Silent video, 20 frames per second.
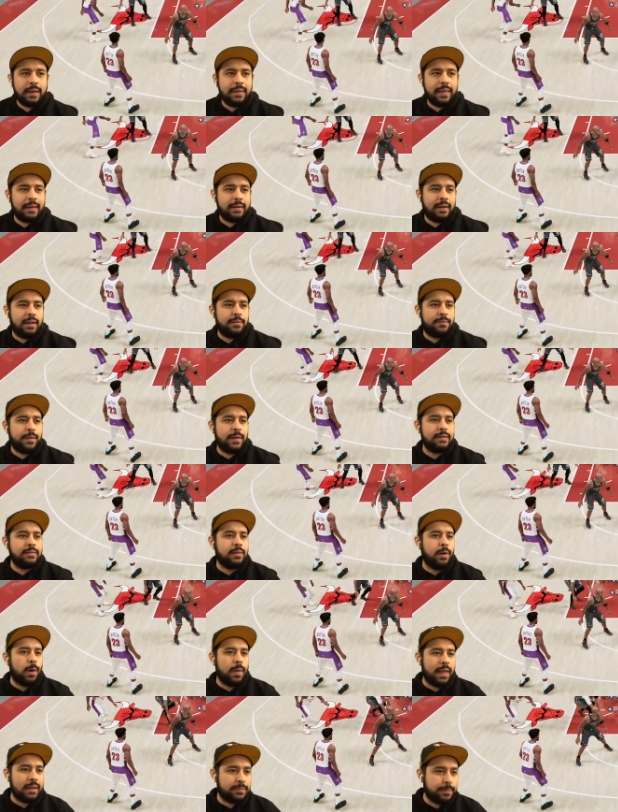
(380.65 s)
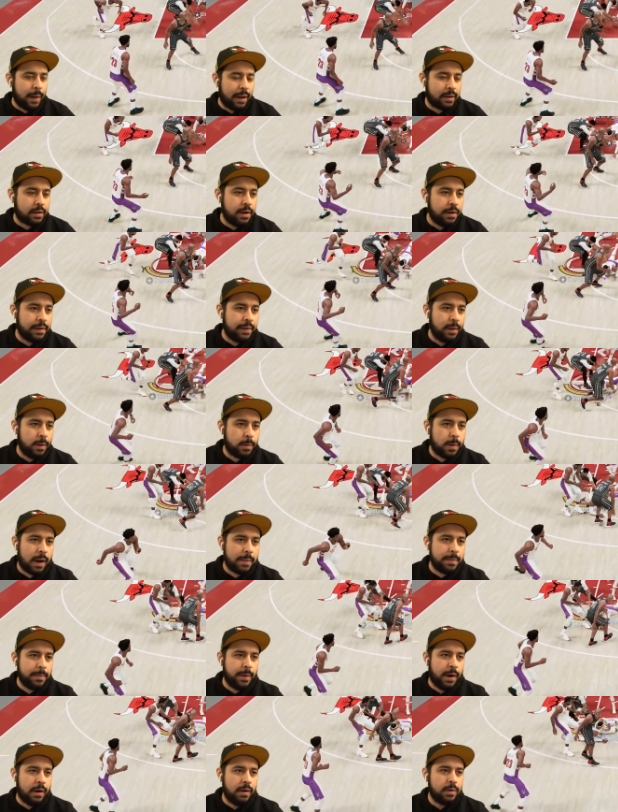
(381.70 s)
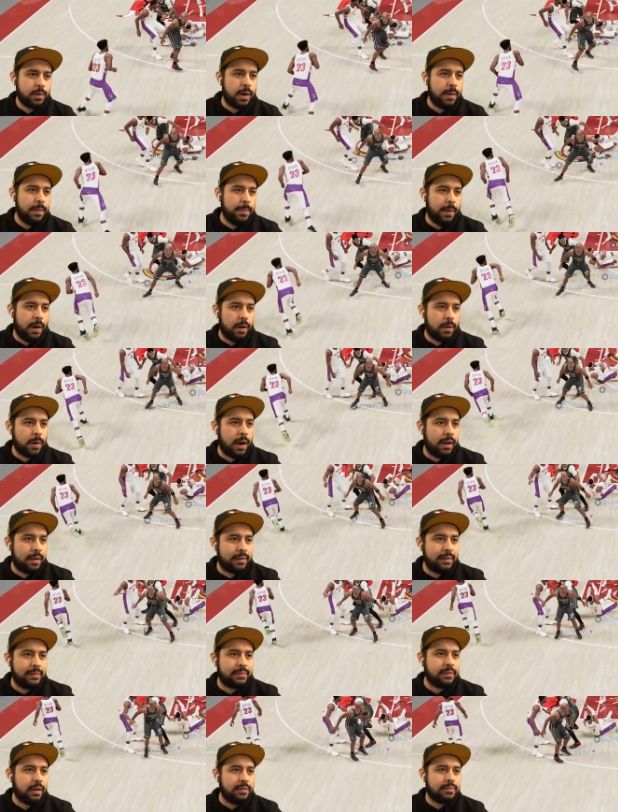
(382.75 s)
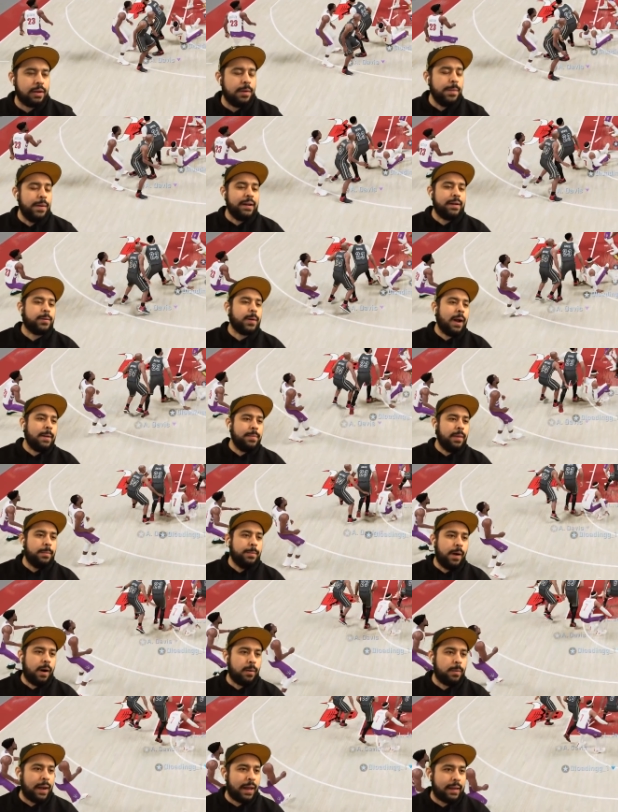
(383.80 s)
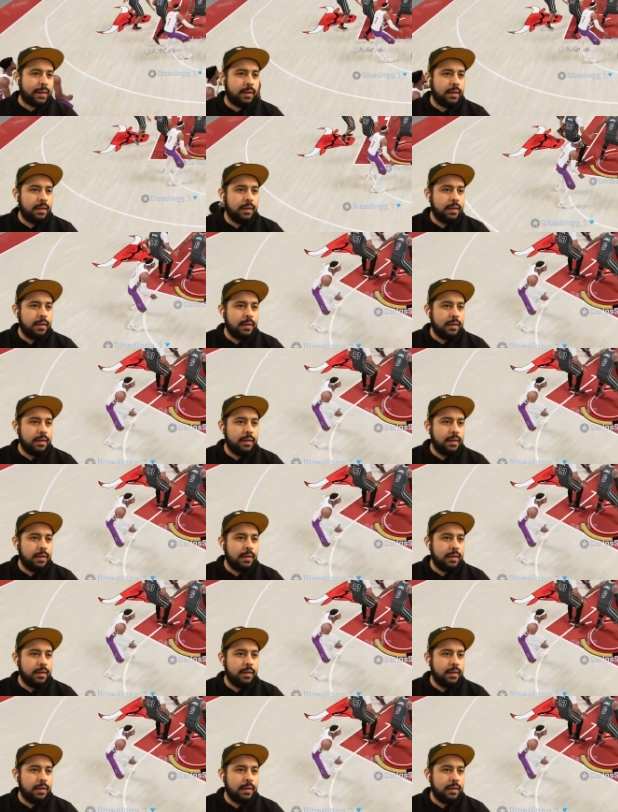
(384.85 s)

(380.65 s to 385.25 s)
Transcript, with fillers: Play that defense, though. That's my cookie, though. Grab the ball. Grab the ball. Grab. Somebody grab the ball. Wait.